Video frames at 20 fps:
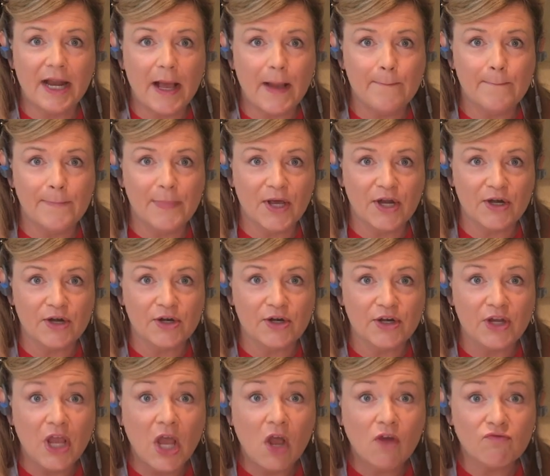a buttered
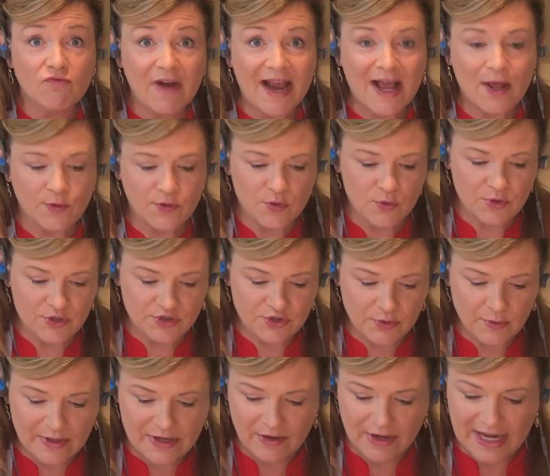round or
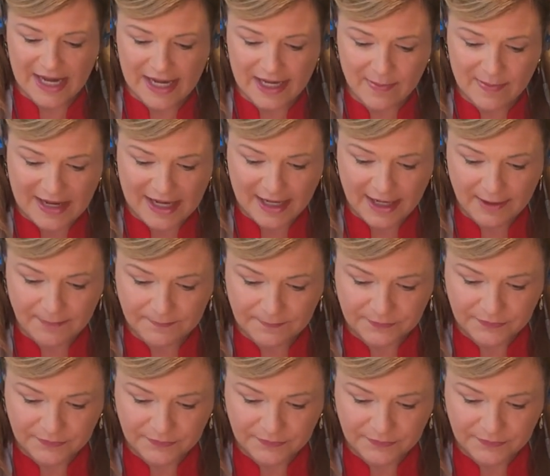square cake pan.